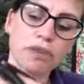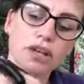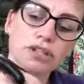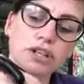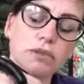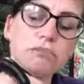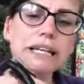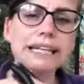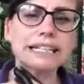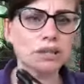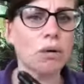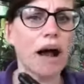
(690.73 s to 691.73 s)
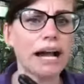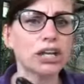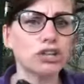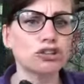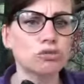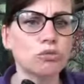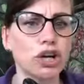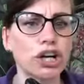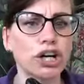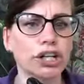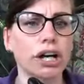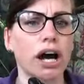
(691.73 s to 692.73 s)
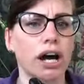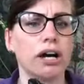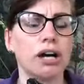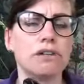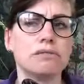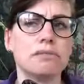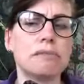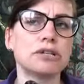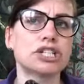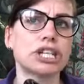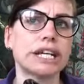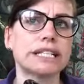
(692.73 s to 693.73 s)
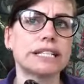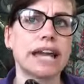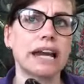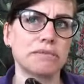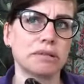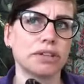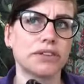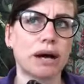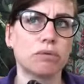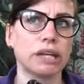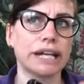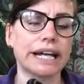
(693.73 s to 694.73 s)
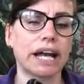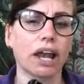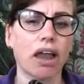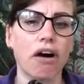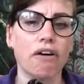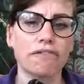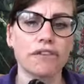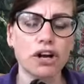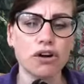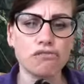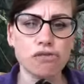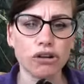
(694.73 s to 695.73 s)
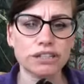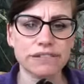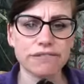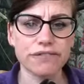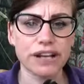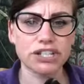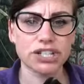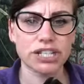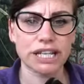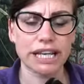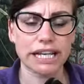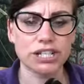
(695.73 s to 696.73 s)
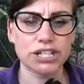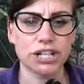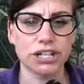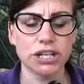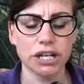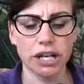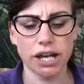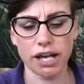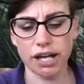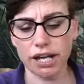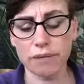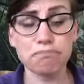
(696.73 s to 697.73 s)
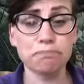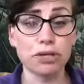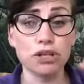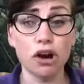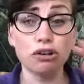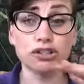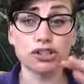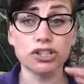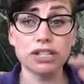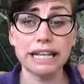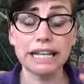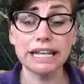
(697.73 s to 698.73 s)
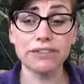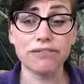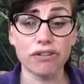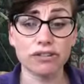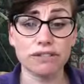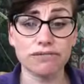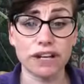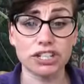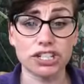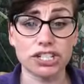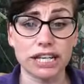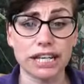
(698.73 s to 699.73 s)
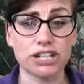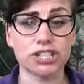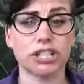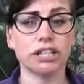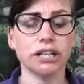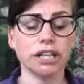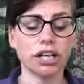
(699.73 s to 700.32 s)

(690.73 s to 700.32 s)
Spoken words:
So Millie's quite a good worker. Remember, she's an animal that will eat a lot of rotting vegetation, but not just eat the rotting vegetation.